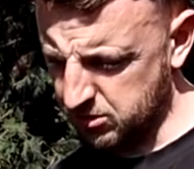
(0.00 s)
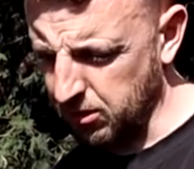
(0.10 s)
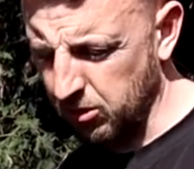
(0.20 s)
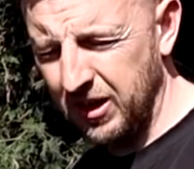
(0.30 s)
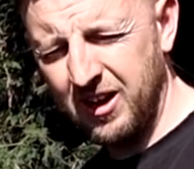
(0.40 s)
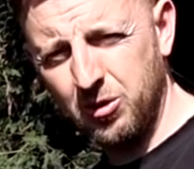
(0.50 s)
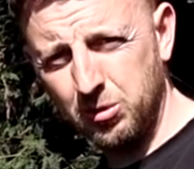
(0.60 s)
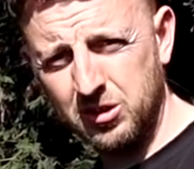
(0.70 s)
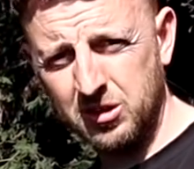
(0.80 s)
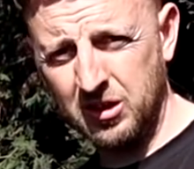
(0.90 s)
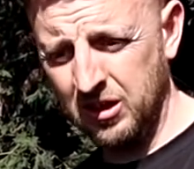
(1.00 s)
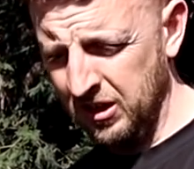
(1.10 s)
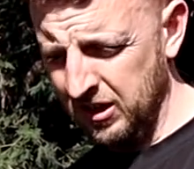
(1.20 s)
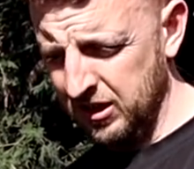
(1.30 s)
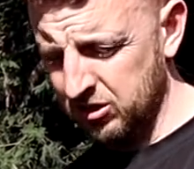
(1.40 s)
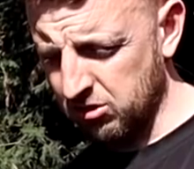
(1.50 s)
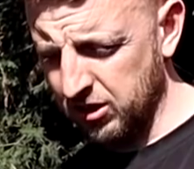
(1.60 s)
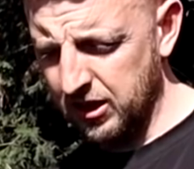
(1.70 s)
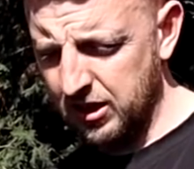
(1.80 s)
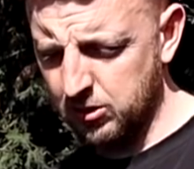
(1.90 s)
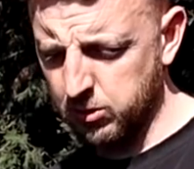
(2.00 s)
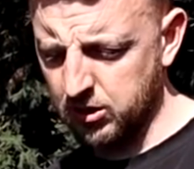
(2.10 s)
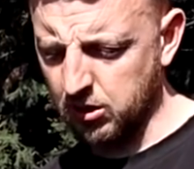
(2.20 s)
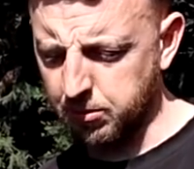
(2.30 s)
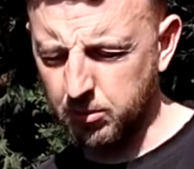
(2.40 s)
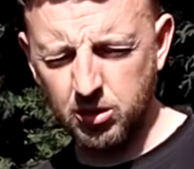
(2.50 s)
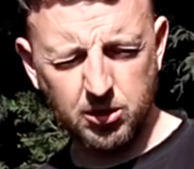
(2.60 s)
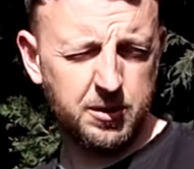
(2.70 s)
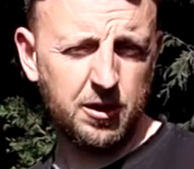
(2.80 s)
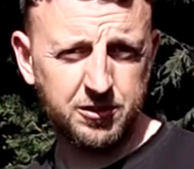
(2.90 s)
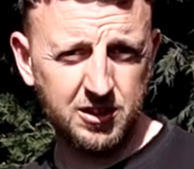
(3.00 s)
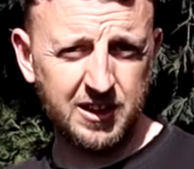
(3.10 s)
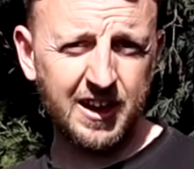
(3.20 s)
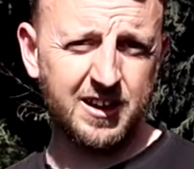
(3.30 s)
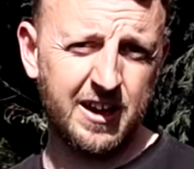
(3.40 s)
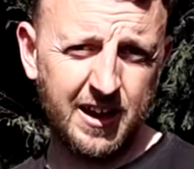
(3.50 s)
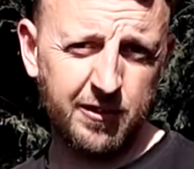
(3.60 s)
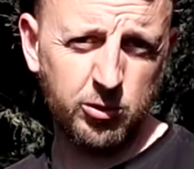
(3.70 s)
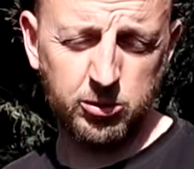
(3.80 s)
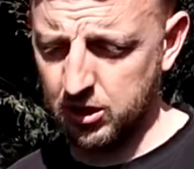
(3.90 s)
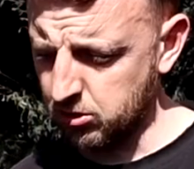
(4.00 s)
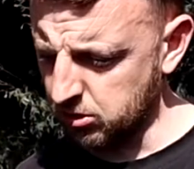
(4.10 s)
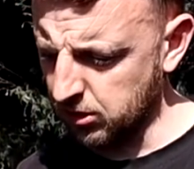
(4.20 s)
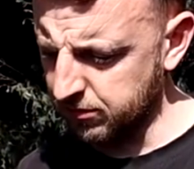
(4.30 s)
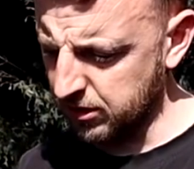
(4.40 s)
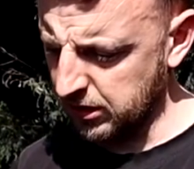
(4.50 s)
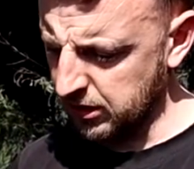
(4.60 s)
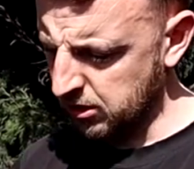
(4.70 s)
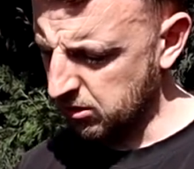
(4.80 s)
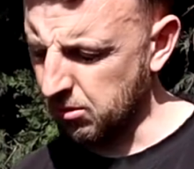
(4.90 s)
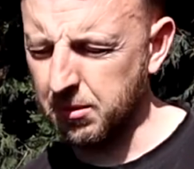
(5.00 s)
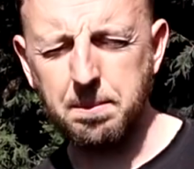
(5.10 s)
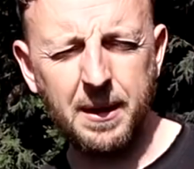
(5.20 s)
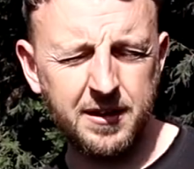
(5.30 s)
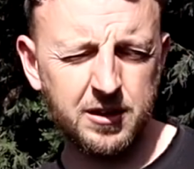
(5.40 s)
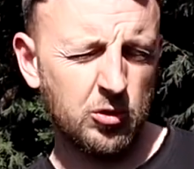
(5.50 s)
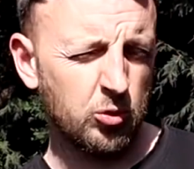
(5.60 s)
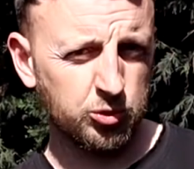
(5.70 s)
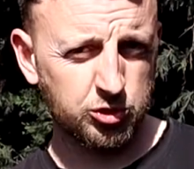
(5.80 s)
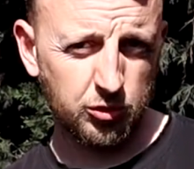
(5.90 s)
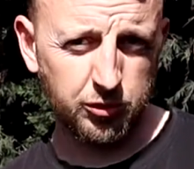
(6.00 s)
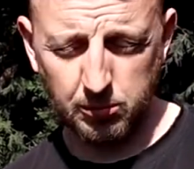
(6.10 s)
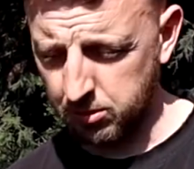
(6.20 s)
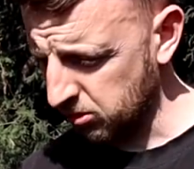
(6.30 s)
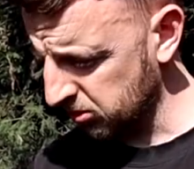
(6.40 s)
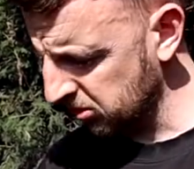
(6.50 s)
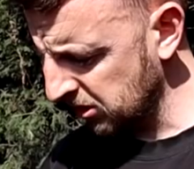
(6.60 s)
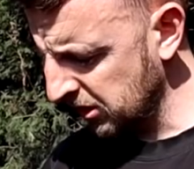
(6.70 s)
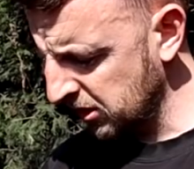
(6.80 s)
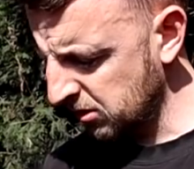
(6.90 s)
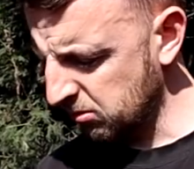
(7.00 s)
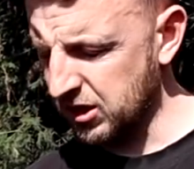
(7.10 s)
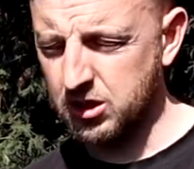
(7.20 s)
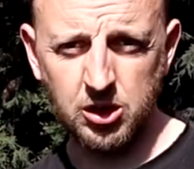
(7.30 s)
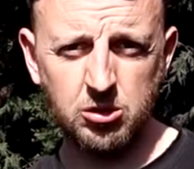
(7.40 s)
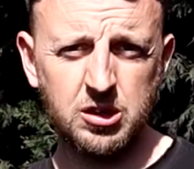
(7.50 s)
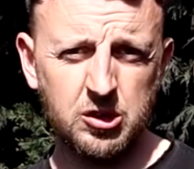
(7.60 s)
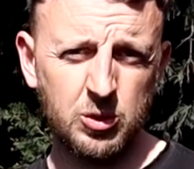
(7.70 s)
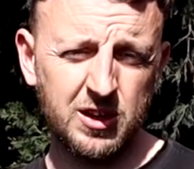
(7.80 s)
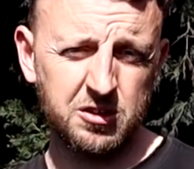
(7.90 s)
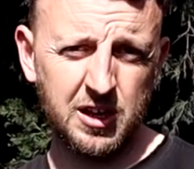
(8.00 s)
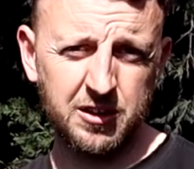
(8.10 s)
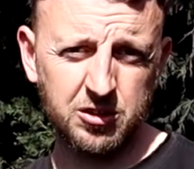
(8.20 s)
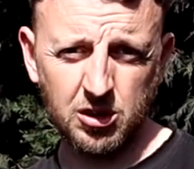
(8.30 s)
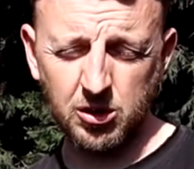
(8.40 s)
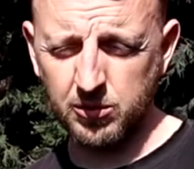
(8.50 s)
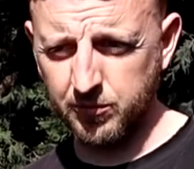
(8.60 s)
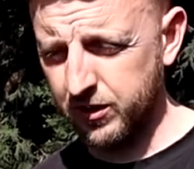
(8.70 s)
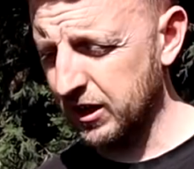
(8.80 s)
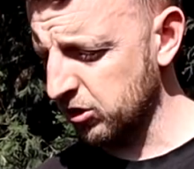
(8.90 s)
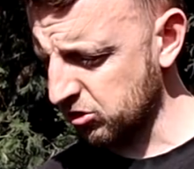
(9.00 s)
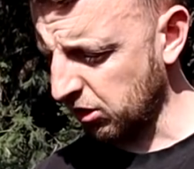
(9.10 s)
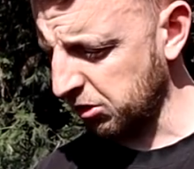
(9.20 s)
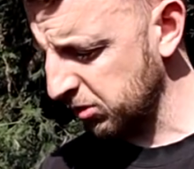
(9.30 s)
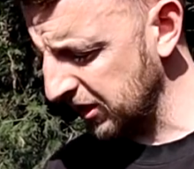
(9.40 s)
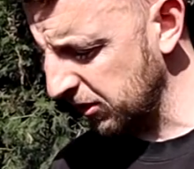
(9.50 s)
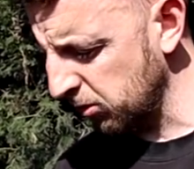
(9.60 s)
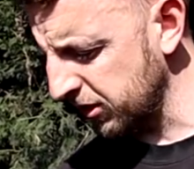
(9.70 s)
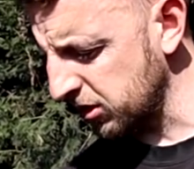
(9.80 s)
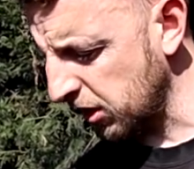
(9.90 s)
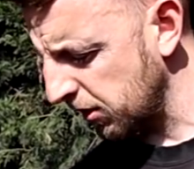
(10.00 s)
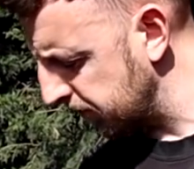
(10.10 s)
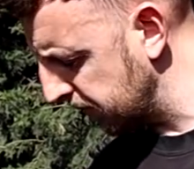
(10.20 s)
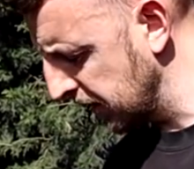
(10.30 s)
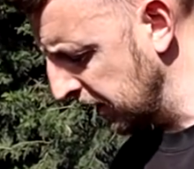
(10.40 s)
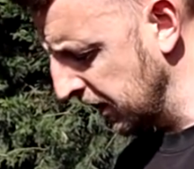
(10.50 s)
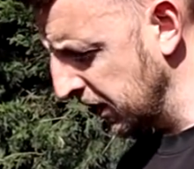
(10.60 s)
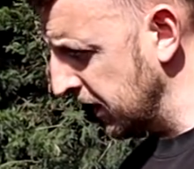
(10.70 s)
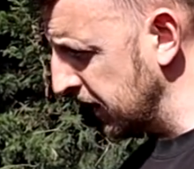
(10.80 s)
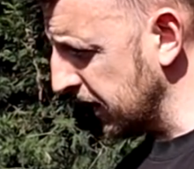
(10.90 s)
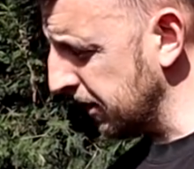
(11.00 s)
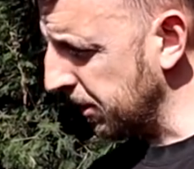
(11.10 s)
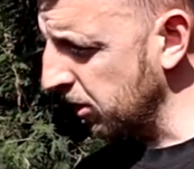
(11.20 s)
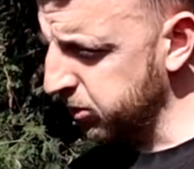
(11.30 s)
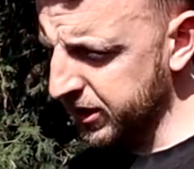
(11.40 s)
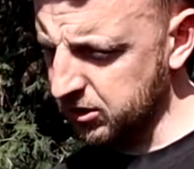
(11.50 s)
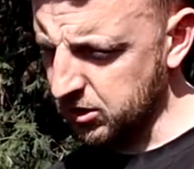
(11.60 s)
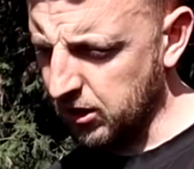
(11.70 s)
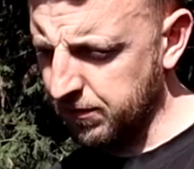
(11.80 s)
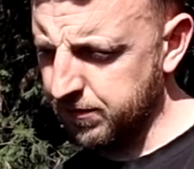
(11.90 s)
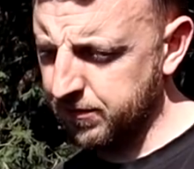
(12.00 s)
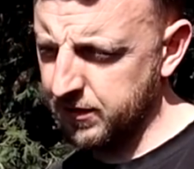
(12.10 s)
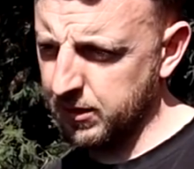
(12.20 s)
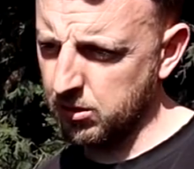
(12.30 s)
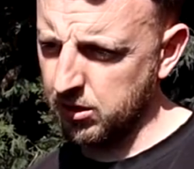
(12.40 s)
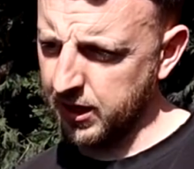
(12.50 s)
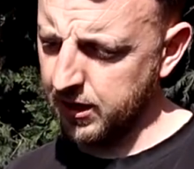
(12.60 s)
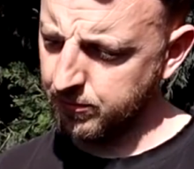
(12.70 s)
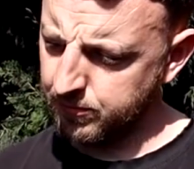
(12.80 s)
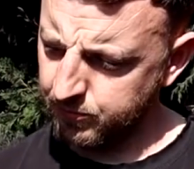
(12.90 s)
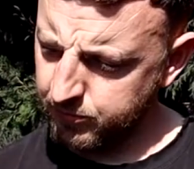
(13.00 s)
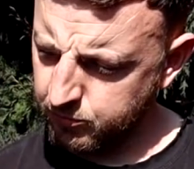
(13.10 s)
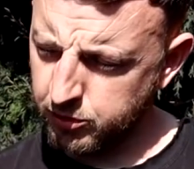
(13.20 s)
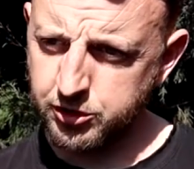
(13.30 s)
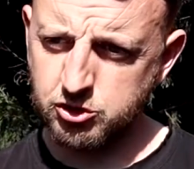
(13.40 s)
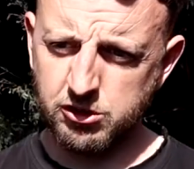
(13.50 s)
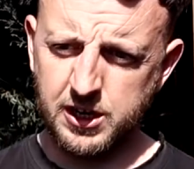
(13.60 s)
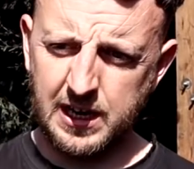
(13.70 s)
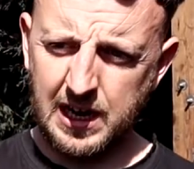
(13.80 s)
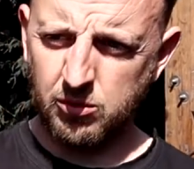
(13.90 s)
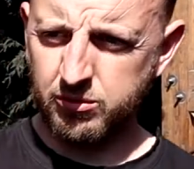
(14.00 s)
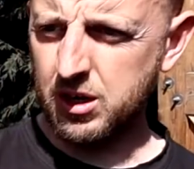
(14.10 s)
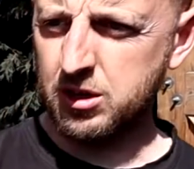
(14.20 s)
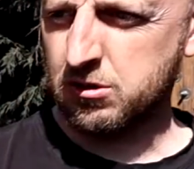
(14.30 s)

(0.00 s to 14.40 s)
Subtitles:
spot welds, try and get these wings off, but we've got to be obviously dead careful with this because obviously can't be bending all stuff up because we need to use these wings again. So fingers crossed we can get all this off, get the both wings off, then we've got to get front screen out, rear